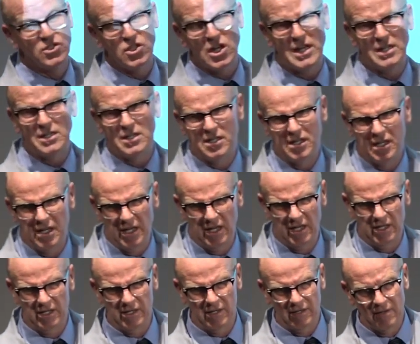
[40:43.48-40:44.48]
agenda
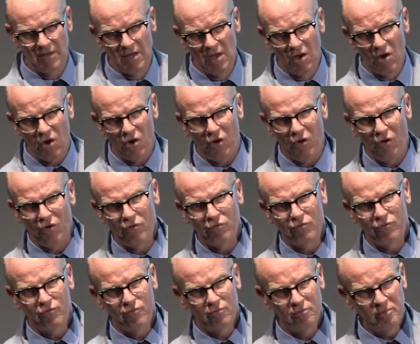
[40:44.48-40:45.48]
here
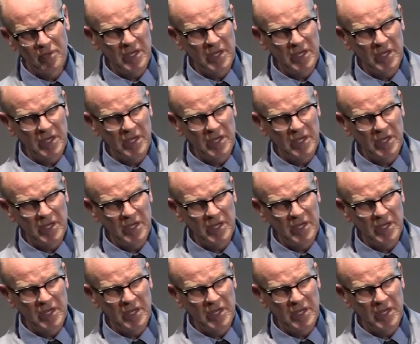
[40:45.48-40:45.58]
of